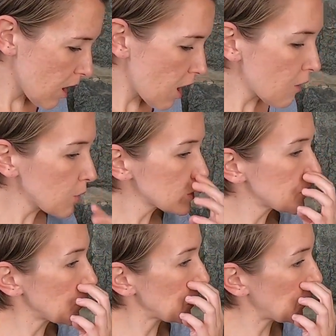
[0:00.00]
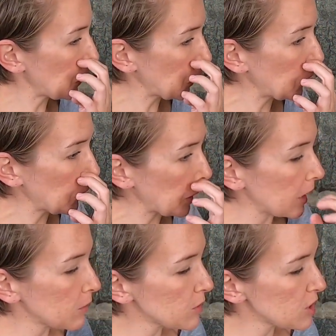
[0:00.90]
Oh, Rosemary Clooney.
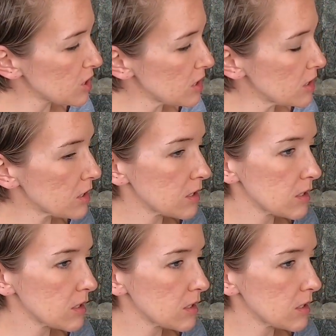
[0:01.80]
Was she in